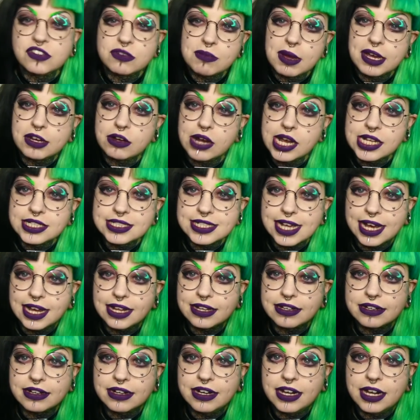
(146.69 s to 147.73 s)
for my
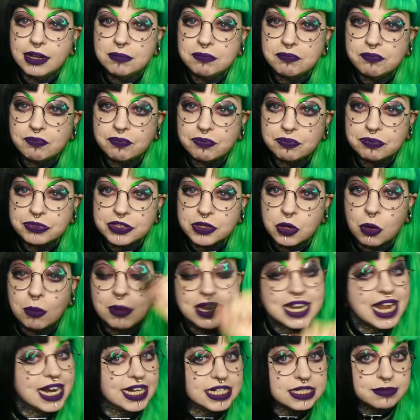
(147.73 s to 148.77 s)
granddad, or my
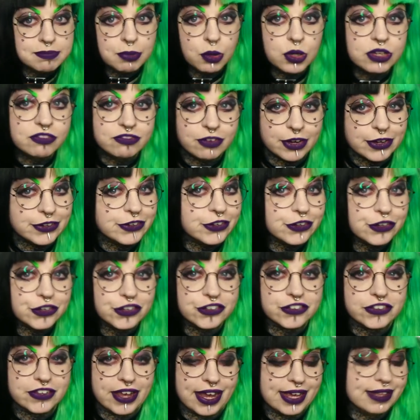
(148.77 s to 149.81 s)
nana's boyfriend, I should
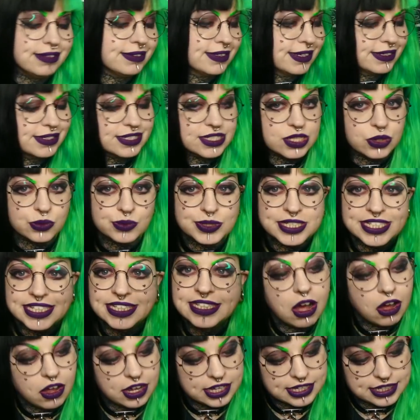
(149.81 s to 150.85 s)
say,
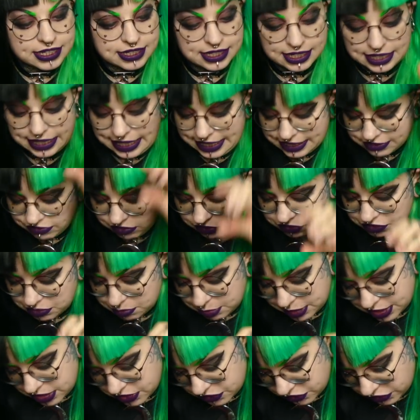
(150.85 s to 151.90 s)
saucy. I collect
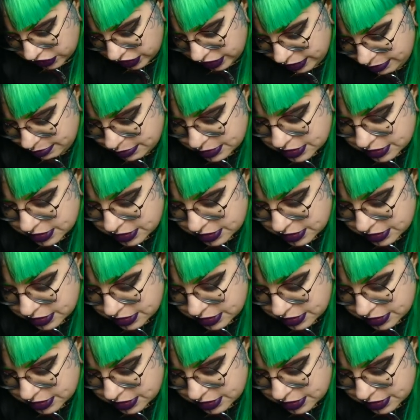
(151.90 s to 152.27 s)
50p's for him,